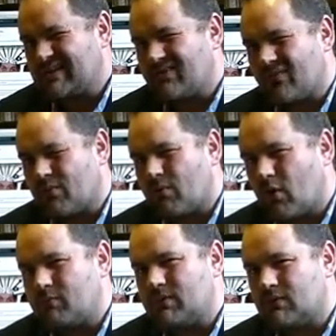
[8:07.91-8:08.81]
for
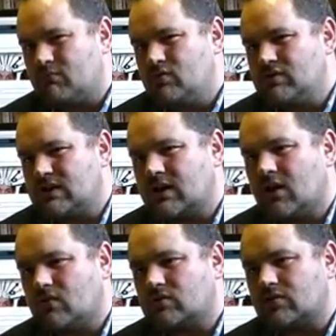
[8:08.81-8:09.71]
popular music
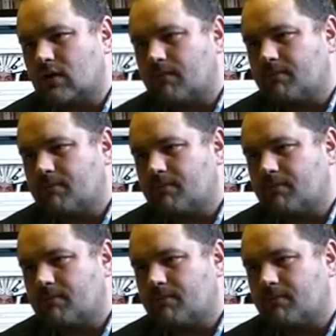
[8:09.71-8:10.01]
culture.